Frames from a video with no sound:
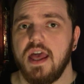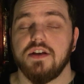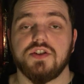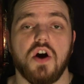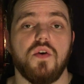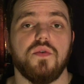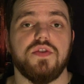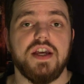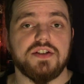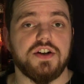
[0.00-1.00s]
So
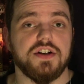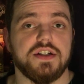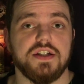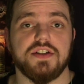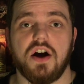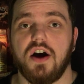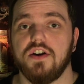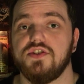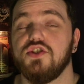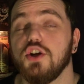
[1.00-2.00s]
these curses
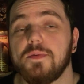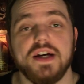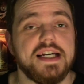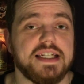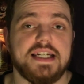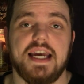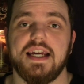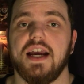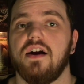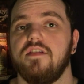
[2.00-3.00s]
are super easy to
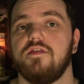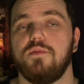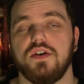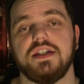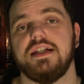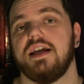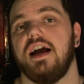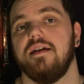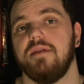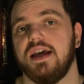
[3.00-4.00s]
take care of. Most of the
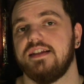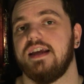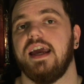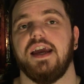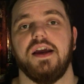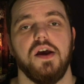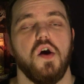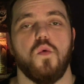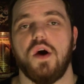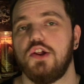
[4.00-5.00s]
time it's a
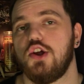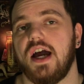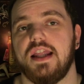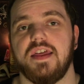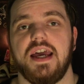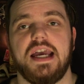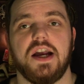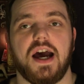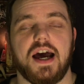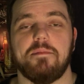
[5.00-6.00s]
one-shot
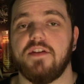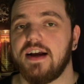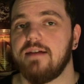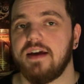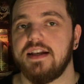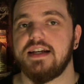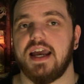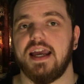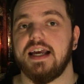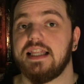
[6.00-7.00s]
thing. I recommend
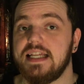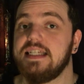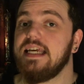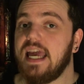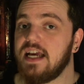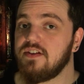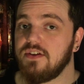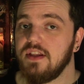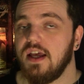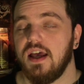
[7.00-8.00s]
a cleansing candle.